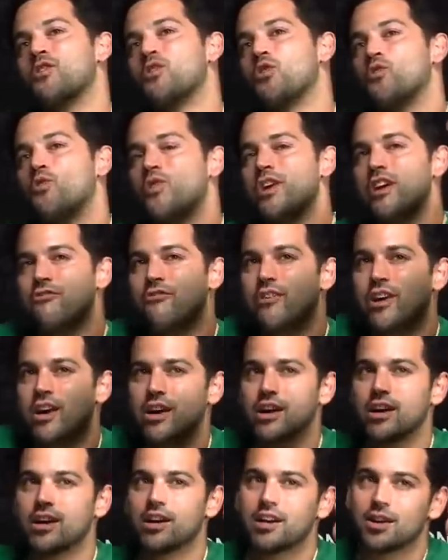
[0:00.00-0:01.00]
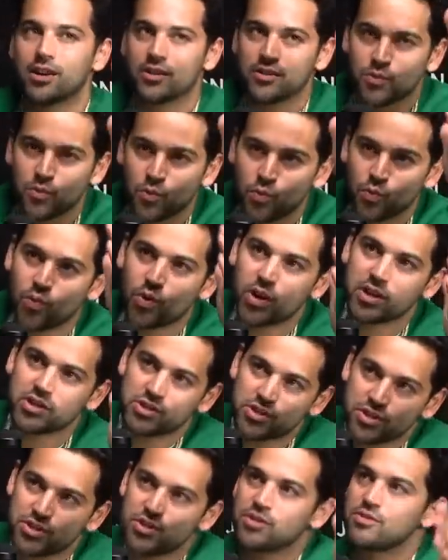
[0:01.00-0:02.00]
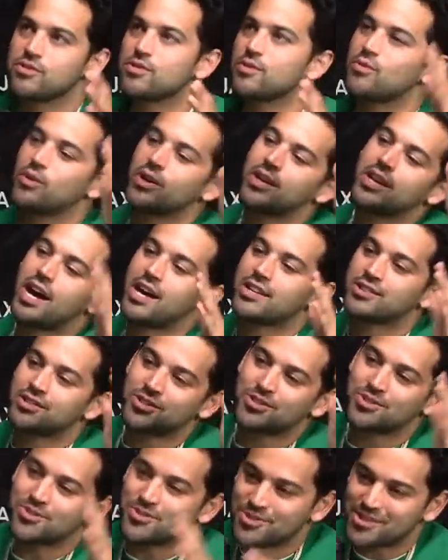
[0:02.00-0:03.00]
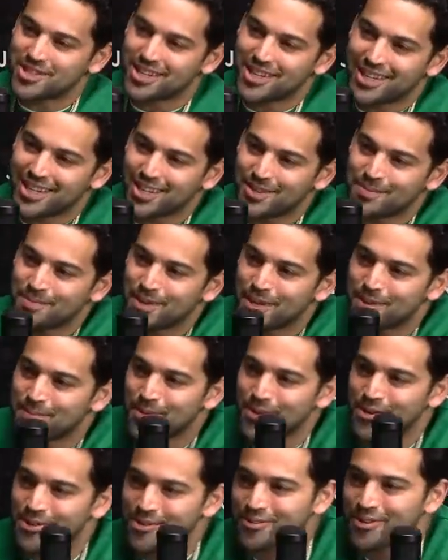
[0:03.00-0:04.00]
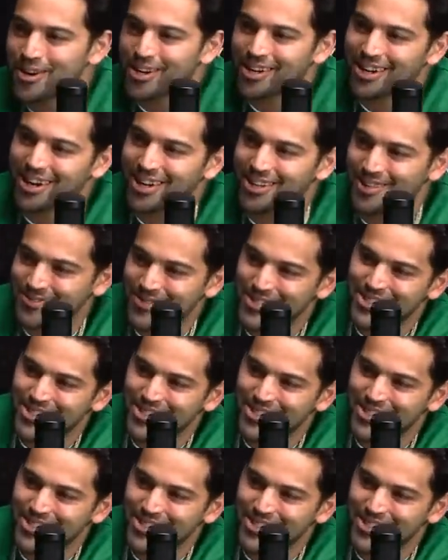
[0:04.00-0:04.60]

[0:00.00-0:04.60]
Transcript: We have uh, what to dos and what not to dos yeah. uh, in in both of our columns.